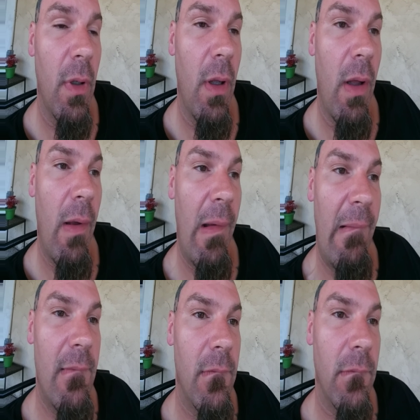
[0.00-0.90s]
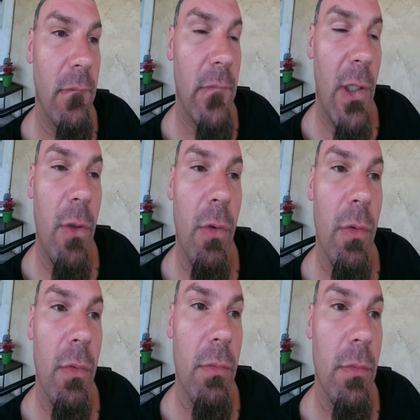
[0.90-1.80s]
you know,
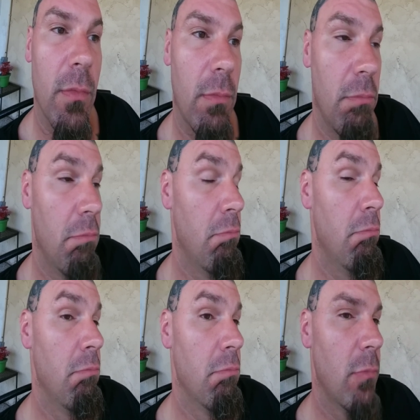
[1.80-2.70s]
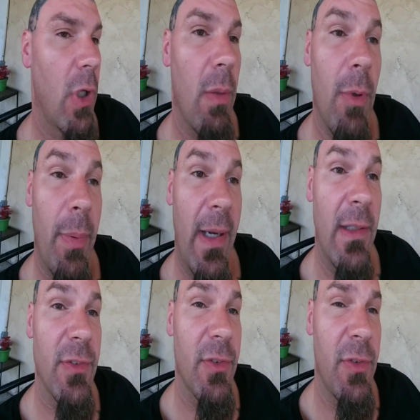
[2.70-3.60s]
come up and ask somebody,
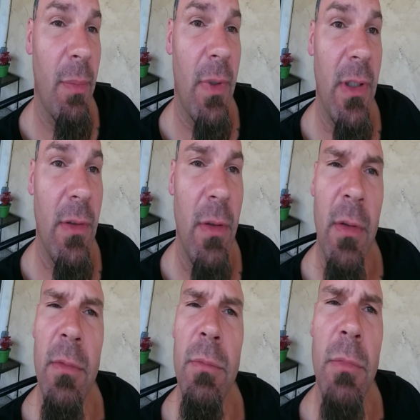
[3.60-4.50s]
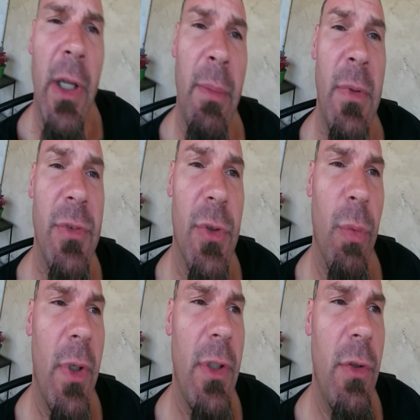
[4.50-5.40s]
hey mister, what are you doing?
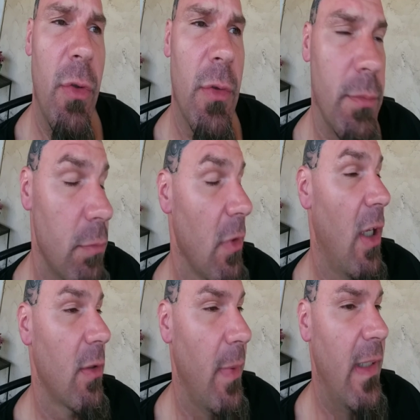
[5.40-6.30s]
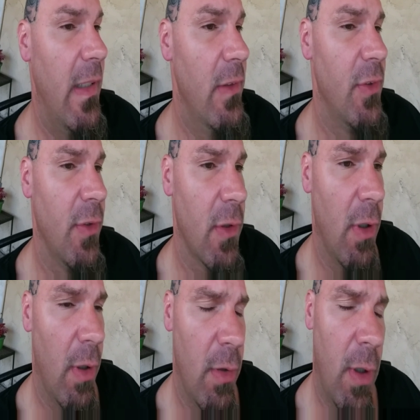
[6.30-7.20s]
Locked my keys in the car. Oh
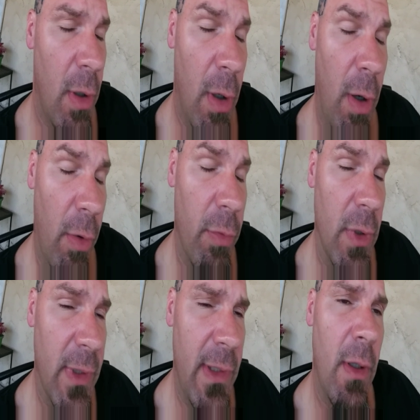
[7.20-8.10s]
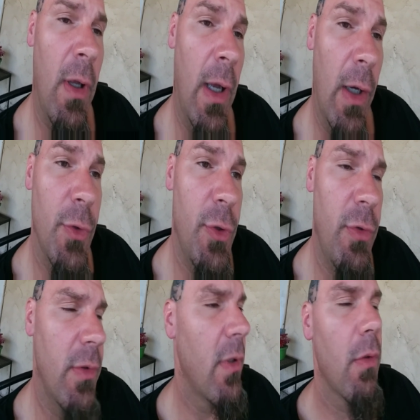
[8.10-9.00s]
really? How'd you do, you know, whatever.
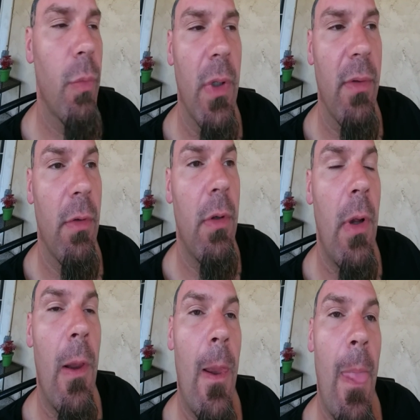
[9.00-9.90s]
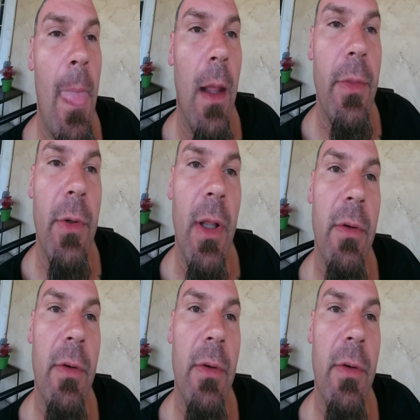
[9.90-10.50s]
Like they're not afraid of approaching a